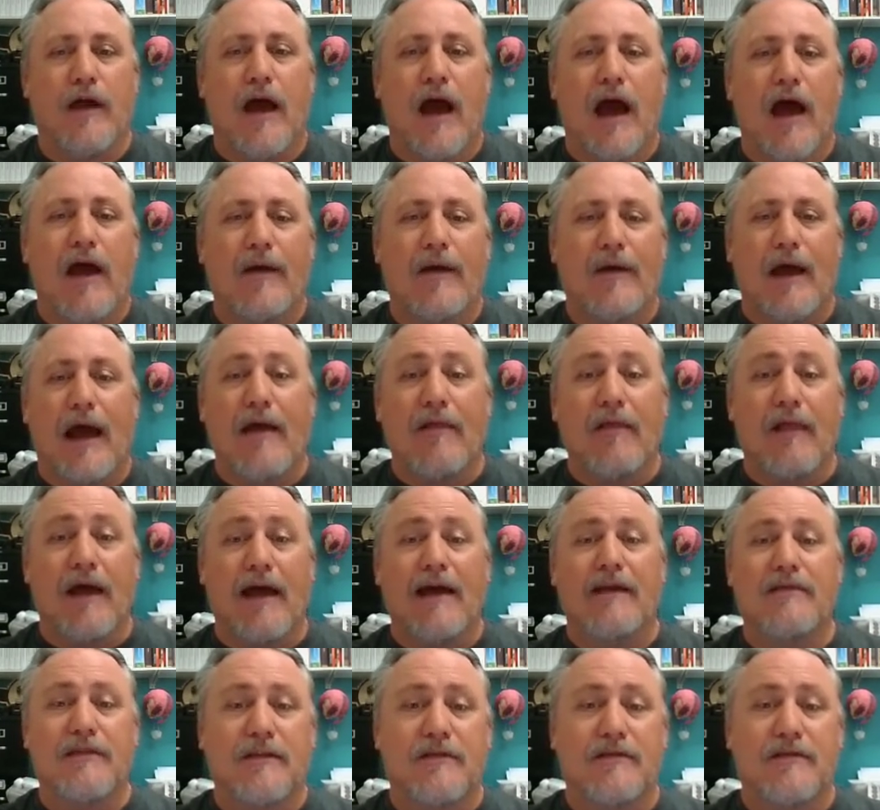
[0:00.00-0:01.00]
I
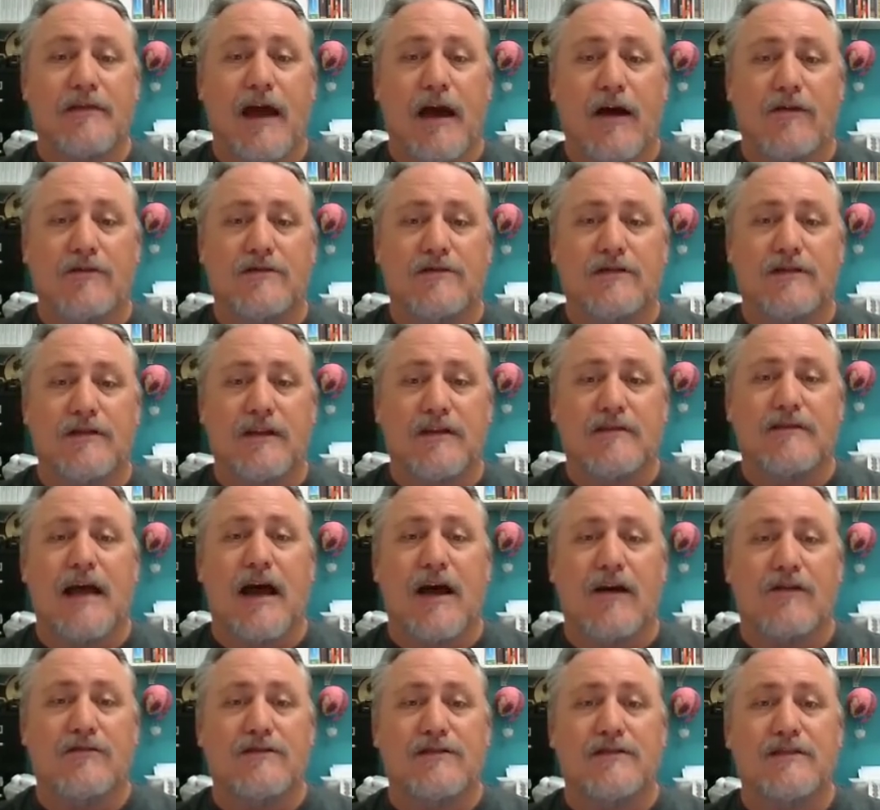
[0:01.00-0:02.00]
like the 1,000. The
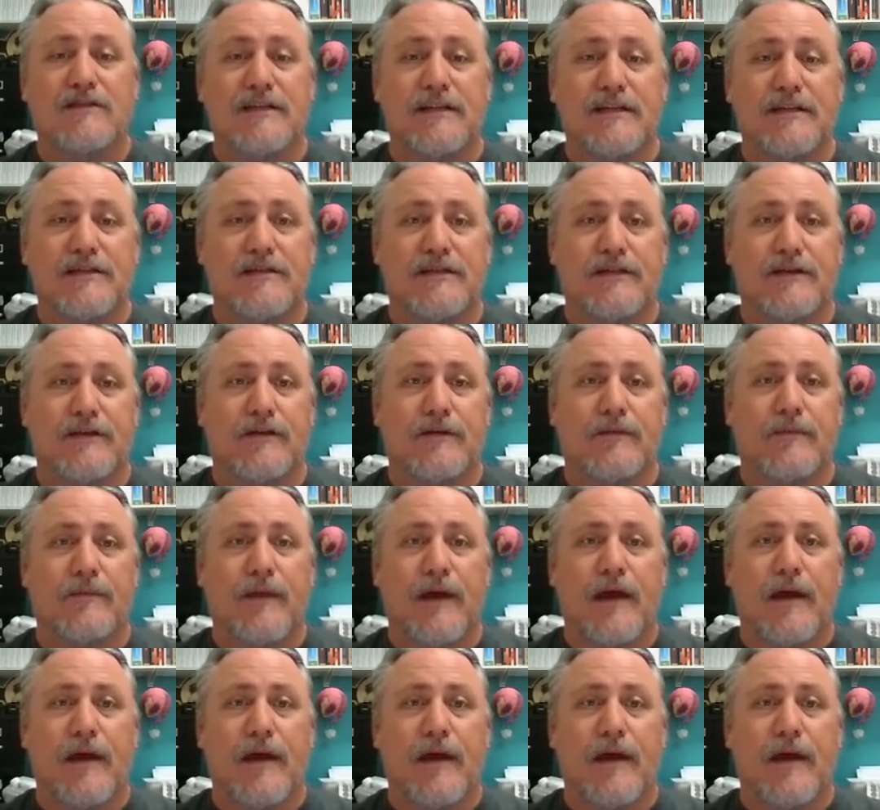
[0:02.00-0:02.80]
1,000's easier